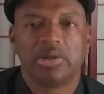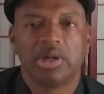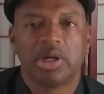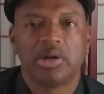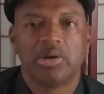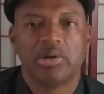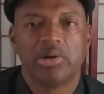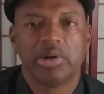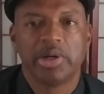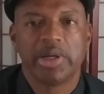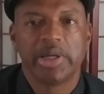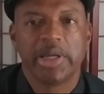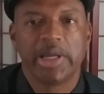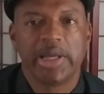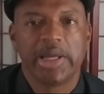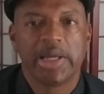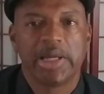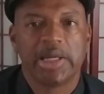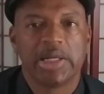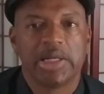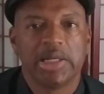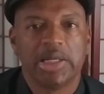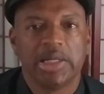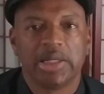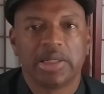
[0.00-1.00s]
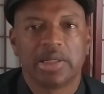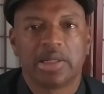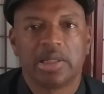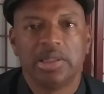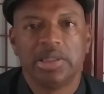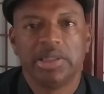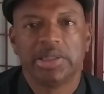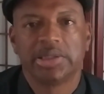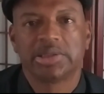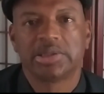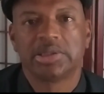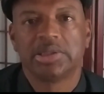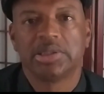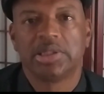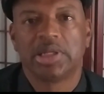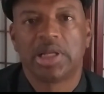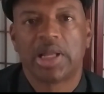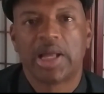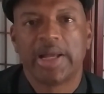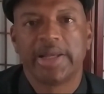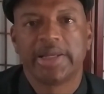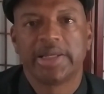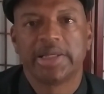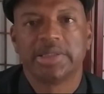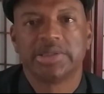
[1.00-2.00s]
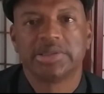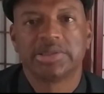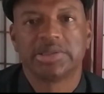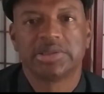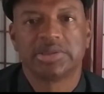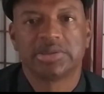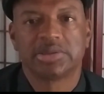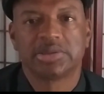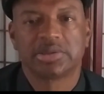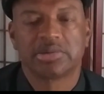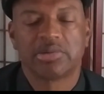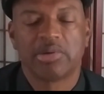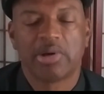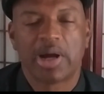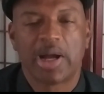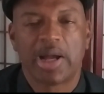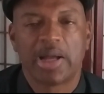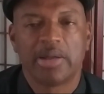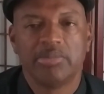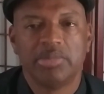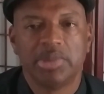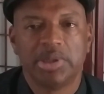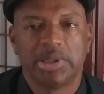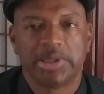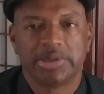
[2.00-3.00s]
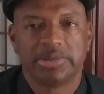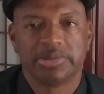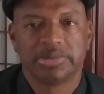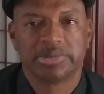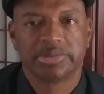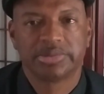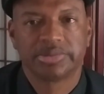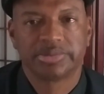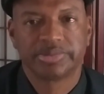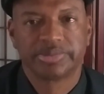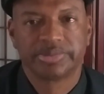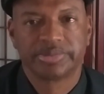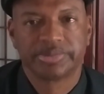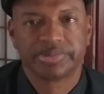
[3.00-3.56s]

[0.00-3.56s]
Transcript: go ahead and click the like and subscribe button.